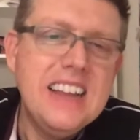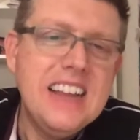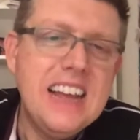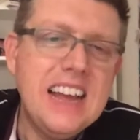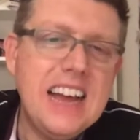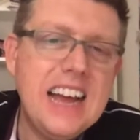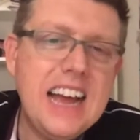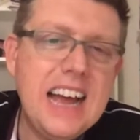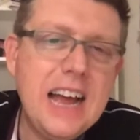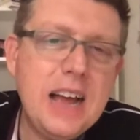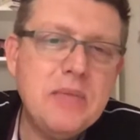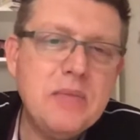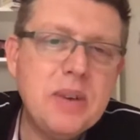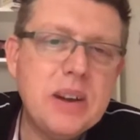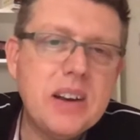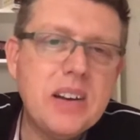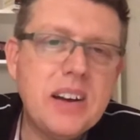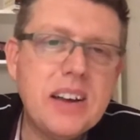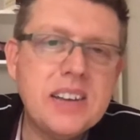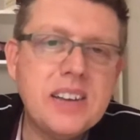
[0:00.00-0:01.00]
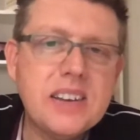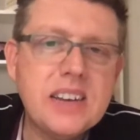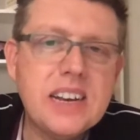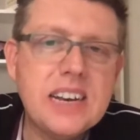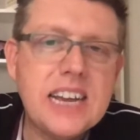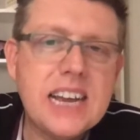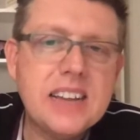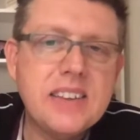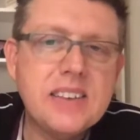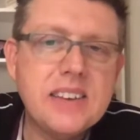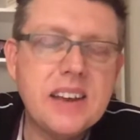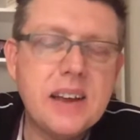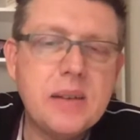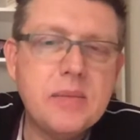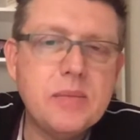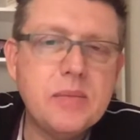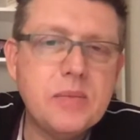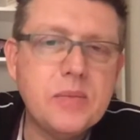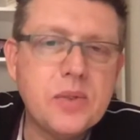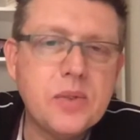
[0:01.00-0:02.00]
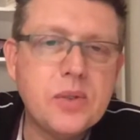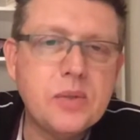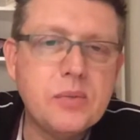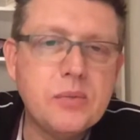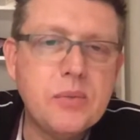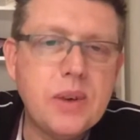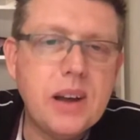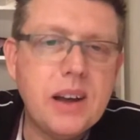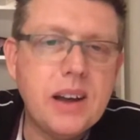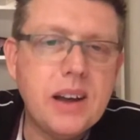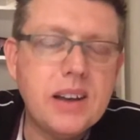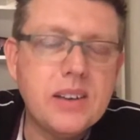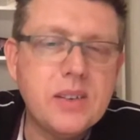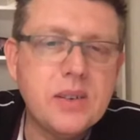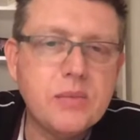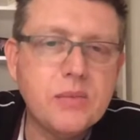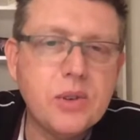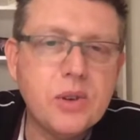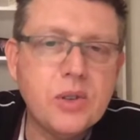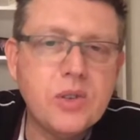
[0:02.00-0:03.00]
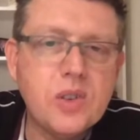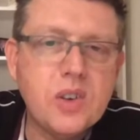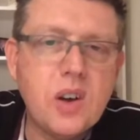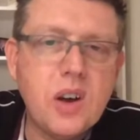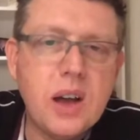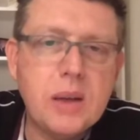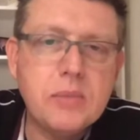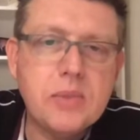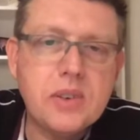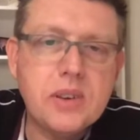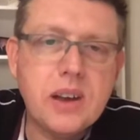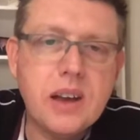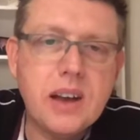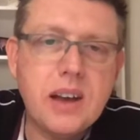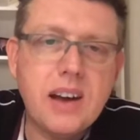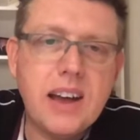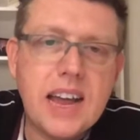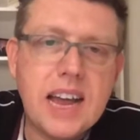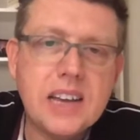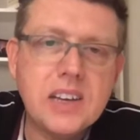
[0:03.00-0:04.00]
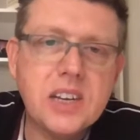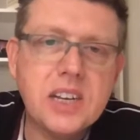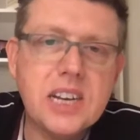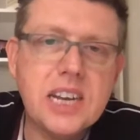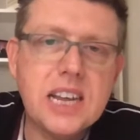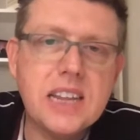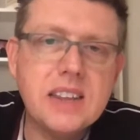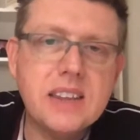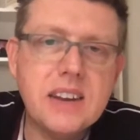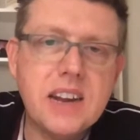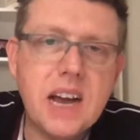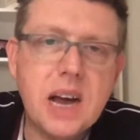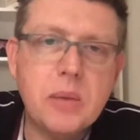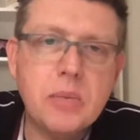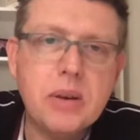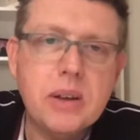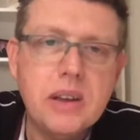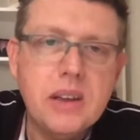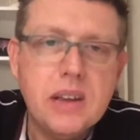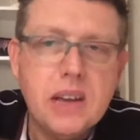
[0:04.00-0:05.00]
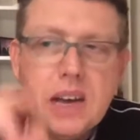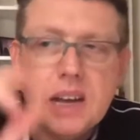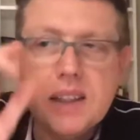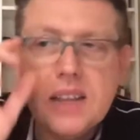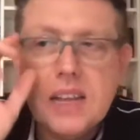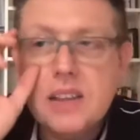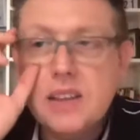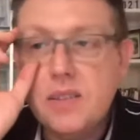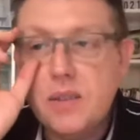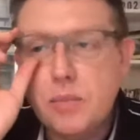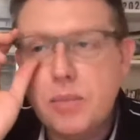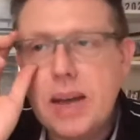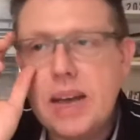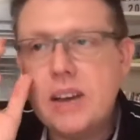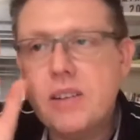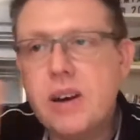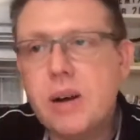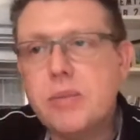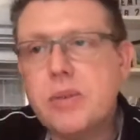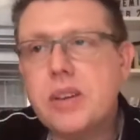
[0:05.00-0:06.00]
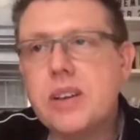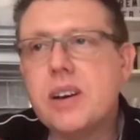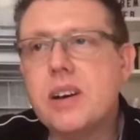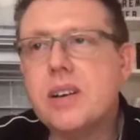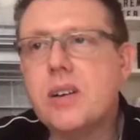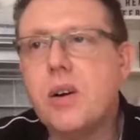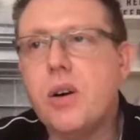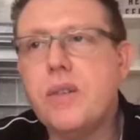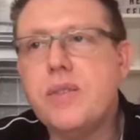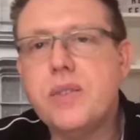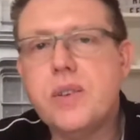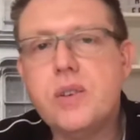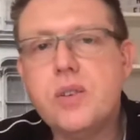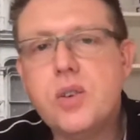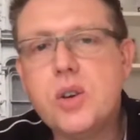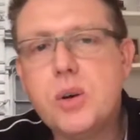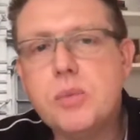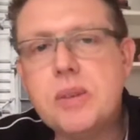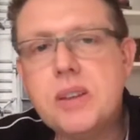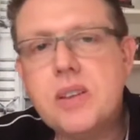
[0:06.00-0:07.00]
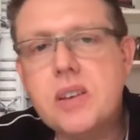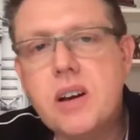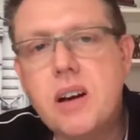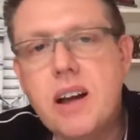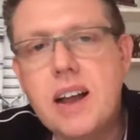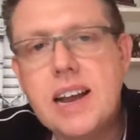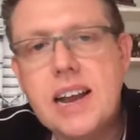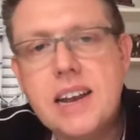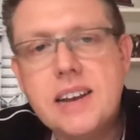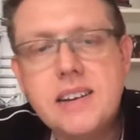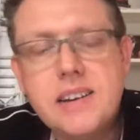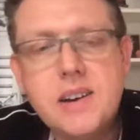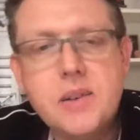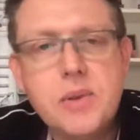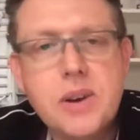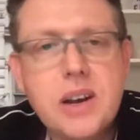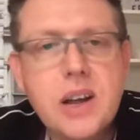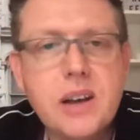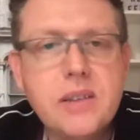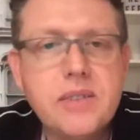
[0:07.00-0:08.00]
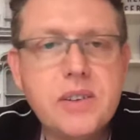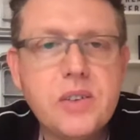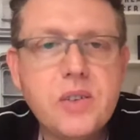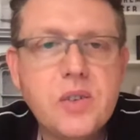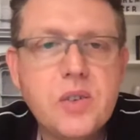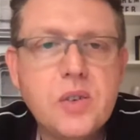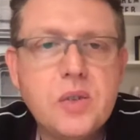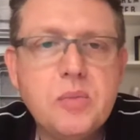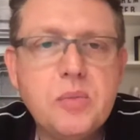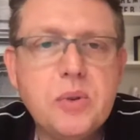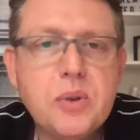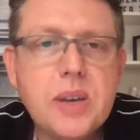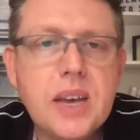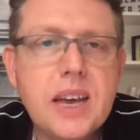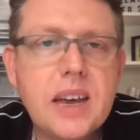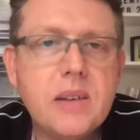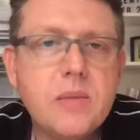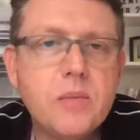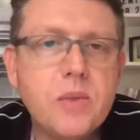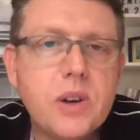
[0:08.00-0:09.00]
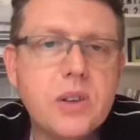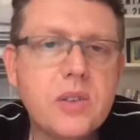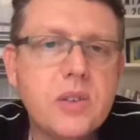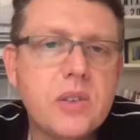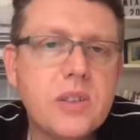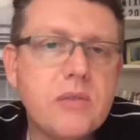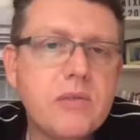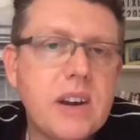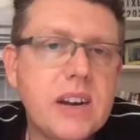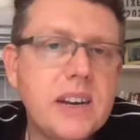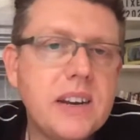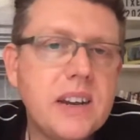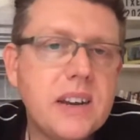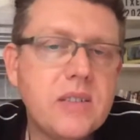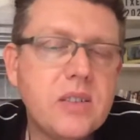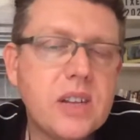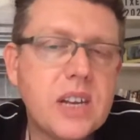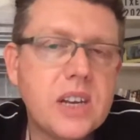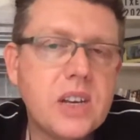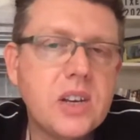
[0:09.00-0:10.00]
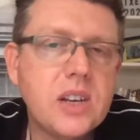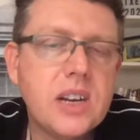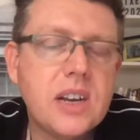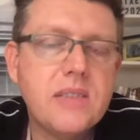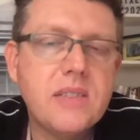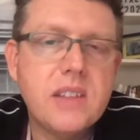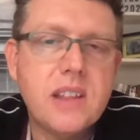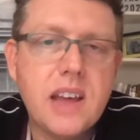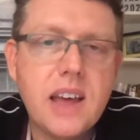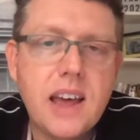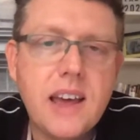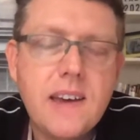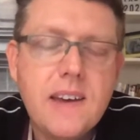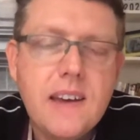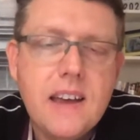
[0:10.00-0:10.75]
But I certainly had some good times. I actually ended up at the end of the bankruptcy. I got offered a job in Thailand, and I went over to Phuket and worked on the radio station over there,